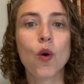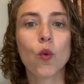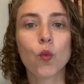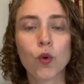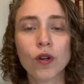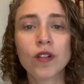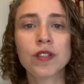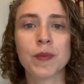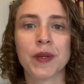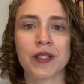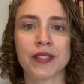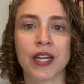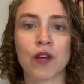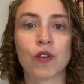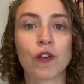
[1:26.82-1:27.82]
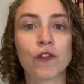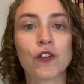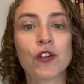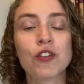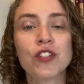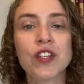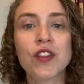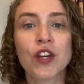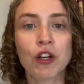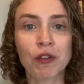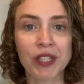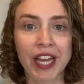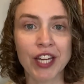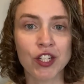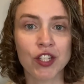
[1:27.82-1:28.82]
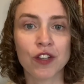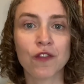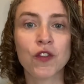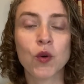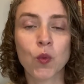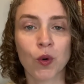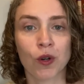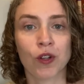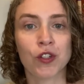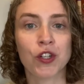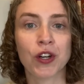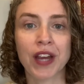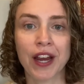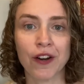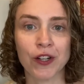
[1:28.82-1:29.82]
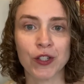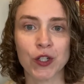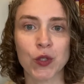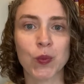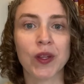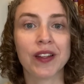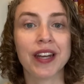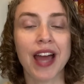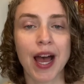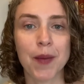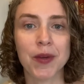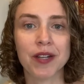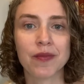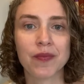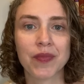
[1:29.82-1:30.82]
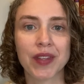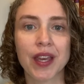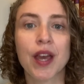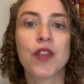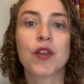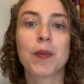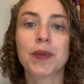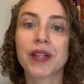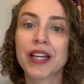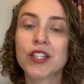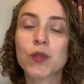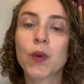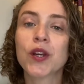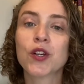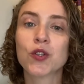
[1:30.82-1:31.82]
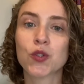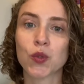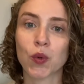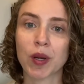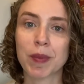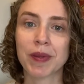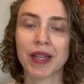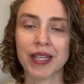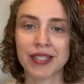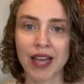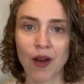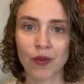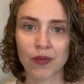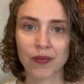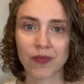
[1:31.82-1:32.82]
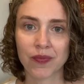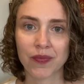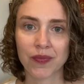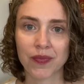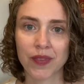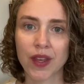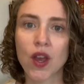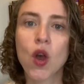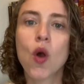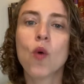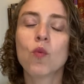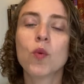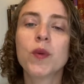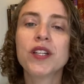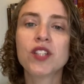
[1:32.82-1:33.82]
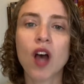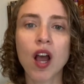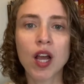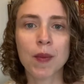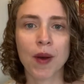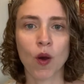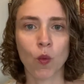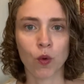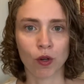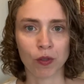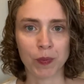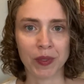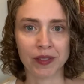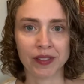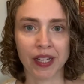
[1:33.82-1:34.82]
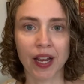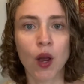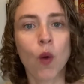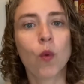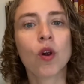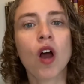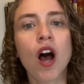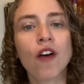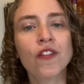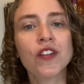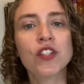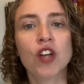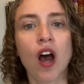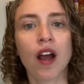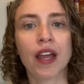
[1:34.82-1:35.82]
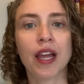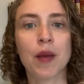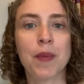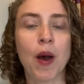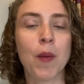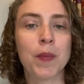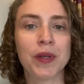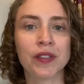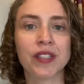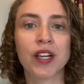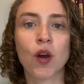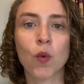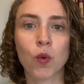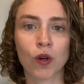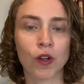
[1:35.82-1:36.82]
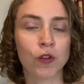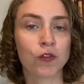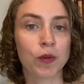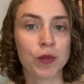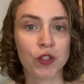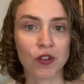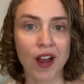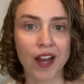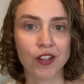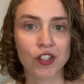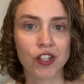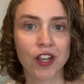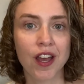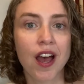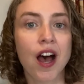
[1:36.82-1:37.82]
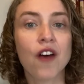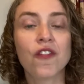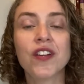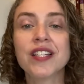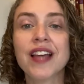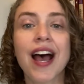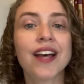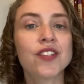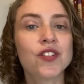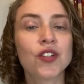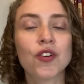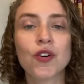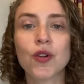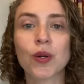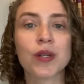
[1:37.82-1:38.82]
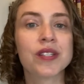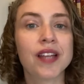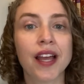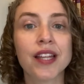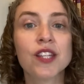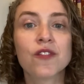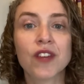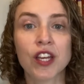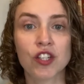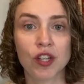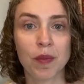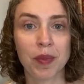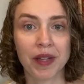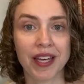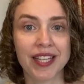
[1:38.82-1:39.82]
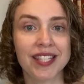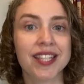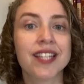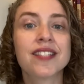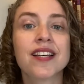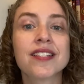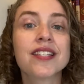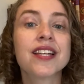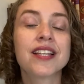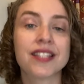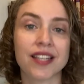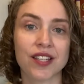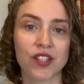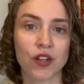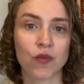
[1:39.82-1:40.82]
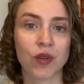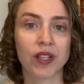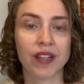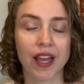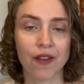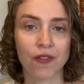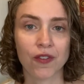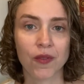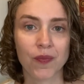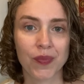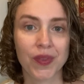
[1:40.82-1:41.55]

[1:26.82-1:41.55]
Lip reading: World building refers to the creation of the world your characters will inhabit, the place where your story plays out. When we talk about world building, we're often talking about building a world from scratch, a fantastical or science fiction place that doesn't exist in real life.